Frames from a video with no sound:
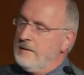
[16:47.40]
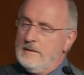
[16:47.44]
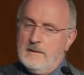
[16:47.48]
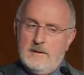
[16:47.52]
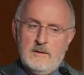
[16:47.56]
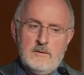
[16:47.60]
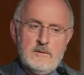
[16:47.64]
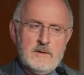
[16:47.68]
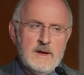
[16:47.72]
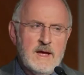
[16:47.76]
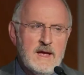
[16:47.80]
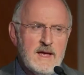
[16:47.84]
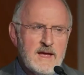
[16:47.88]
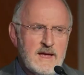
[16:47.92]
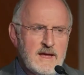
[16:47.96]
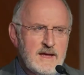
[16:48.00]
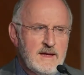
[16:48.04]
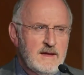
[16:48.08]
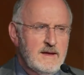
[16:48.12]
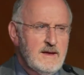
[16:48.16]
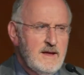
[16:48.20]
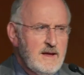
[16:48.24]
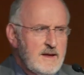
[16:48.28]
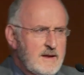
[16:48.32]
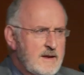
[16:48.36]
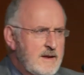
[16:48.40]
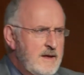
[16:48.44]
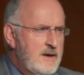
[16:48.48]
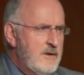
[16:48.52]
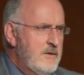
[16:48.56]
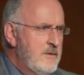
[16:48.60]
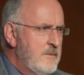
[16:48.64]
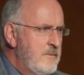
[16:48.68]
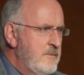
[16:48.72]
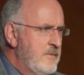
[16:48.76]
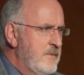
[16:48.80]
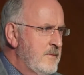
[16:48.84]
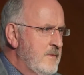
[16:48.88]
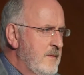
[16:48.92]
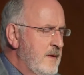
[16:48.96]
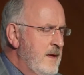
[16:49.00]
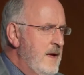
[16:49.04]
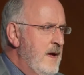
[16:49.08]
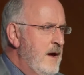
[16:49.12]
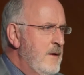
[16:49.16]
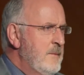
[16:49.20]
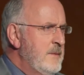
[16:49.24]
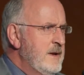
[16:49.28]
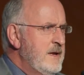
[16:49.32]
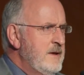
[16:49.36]
Okay. Now,
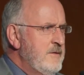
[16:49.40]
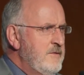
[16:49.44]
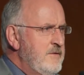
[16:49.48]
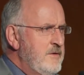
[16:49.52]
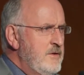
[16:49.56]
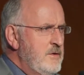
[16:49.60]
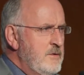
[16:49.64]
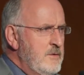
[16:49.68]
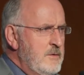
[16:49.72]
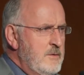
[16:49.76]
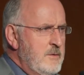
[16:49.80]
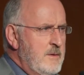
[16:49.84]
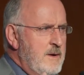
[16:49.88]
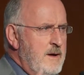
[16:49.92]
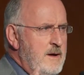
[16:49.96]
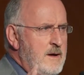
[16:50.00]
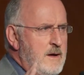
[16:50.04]
how many of you